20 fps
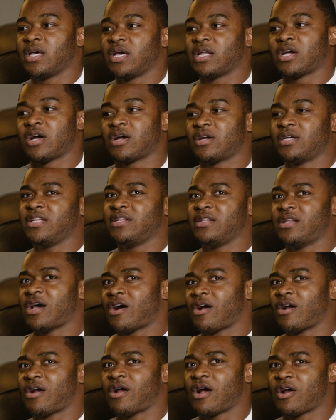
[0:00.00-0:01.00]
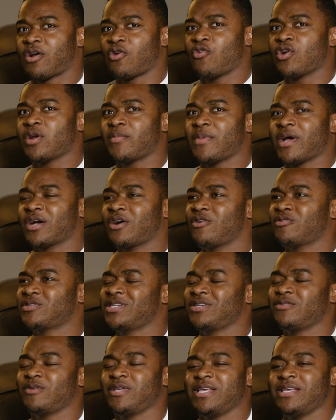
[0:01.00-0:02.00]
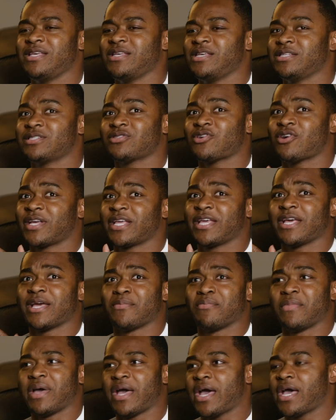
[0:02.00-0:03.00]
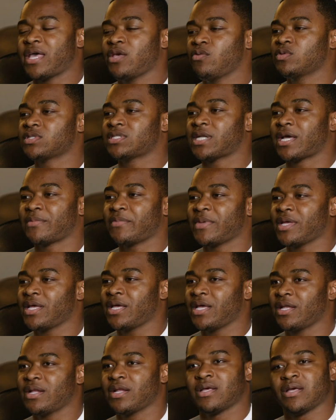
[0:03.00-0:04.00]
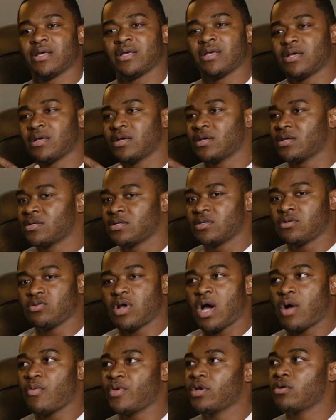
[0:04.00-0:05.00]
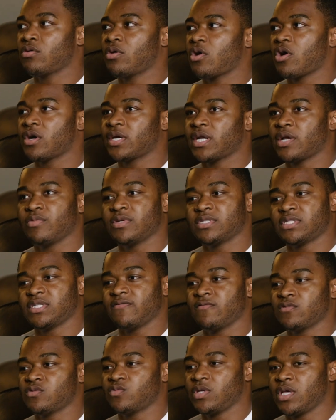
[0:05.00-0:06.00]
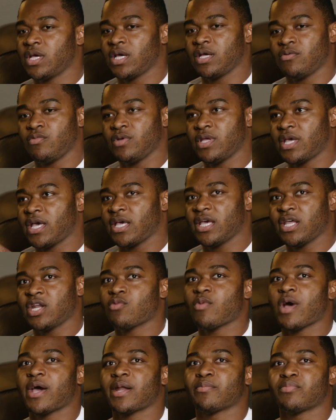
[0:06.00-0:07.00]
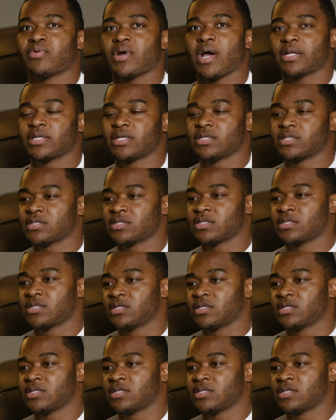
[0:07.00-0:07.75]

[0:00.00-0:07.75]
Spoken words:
And our cornerback coach, he started getting mad. He was like, man, you know, how we gonna guard their receivers? We can't get it right in practice.